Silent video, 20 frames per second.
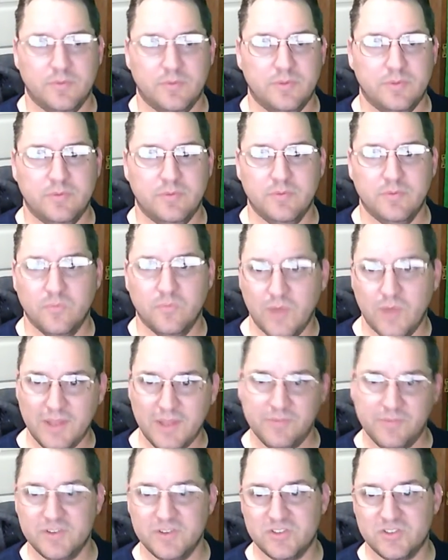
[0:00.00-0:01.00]

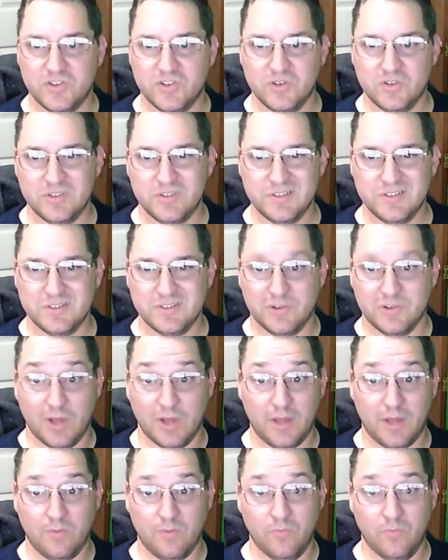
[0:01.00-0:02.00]
relevant searches are not
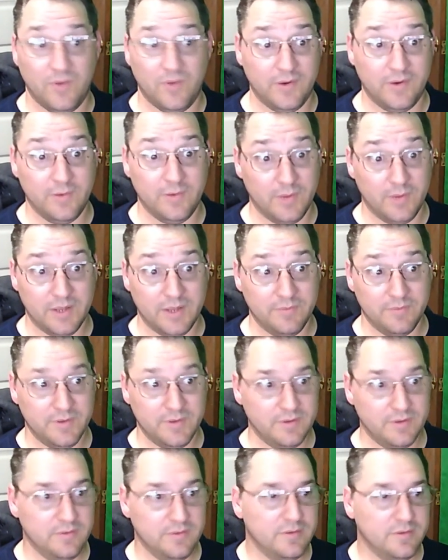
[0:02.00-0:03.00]
very relevant
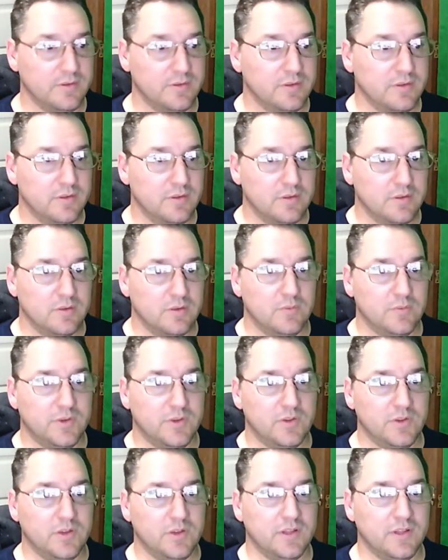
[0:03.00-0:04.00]
when you
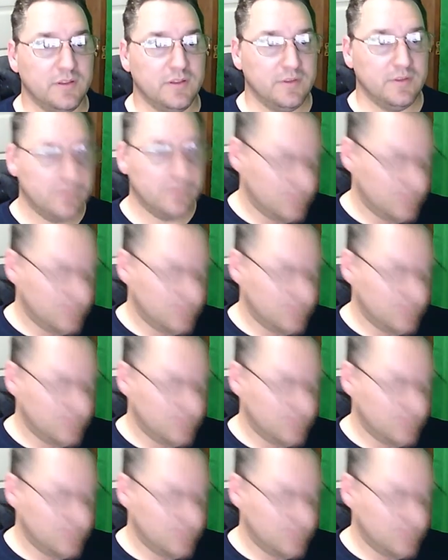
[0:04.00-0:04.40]
look at this.